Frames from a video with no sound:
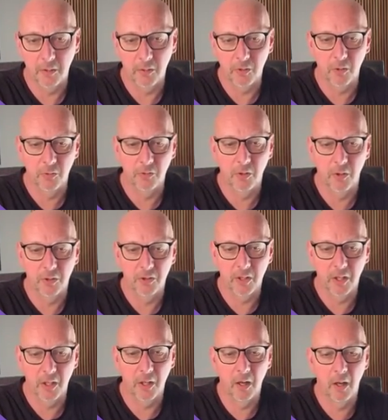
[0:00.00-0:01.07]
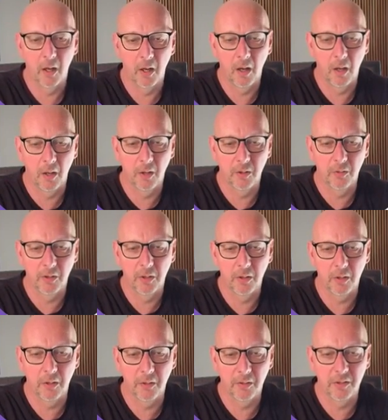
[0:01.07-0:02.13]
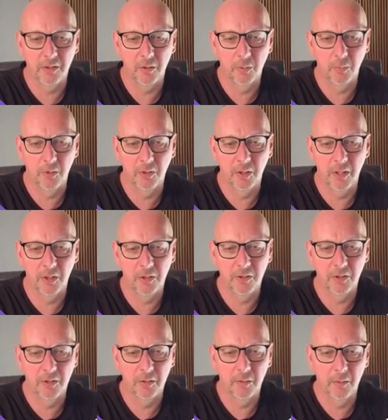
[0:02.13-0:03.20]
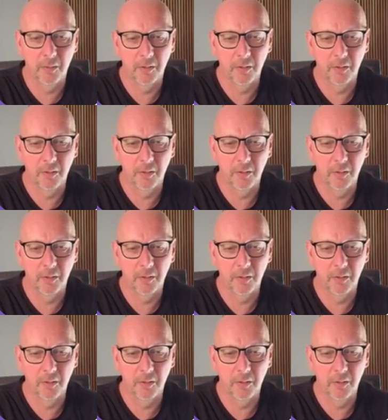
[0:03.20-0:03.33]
So first, here are the simple things,